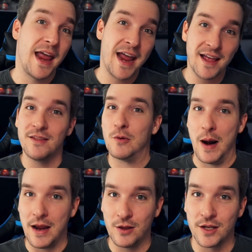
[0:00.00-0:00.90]
and the
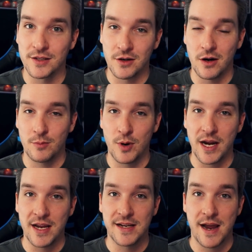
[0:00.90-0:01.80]
right click started
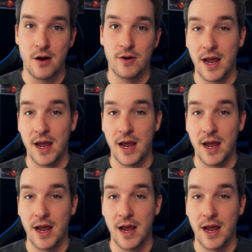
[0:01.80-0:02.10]
breaking down,